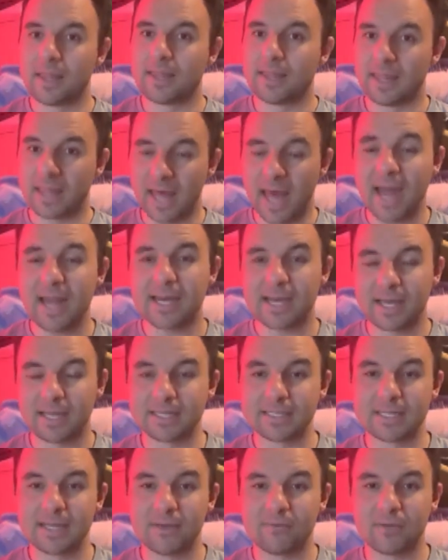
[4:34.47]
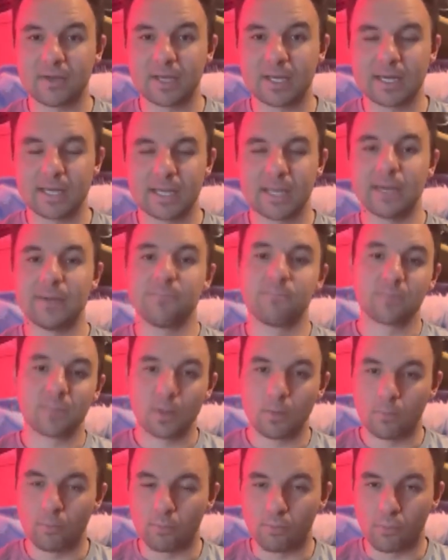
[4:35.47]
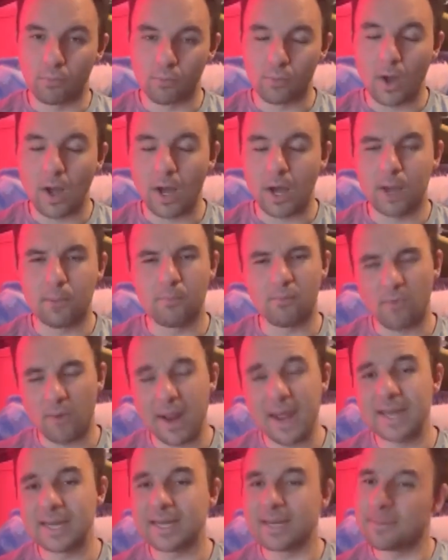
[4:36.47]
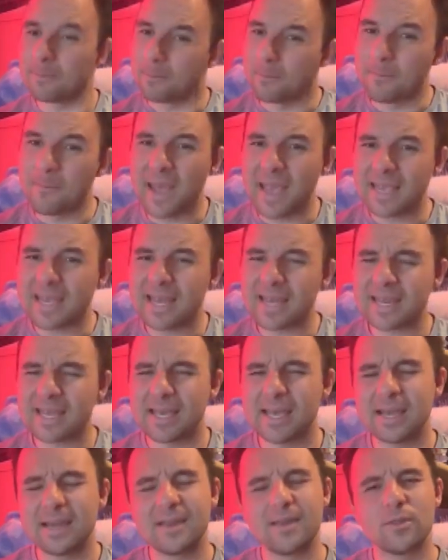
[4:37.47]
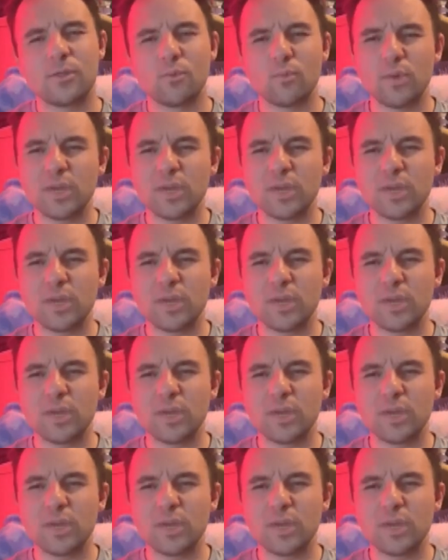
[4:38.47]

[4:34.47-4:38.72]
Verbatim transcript: That deck's definitely getting hit. Br- uh, branded may get hit.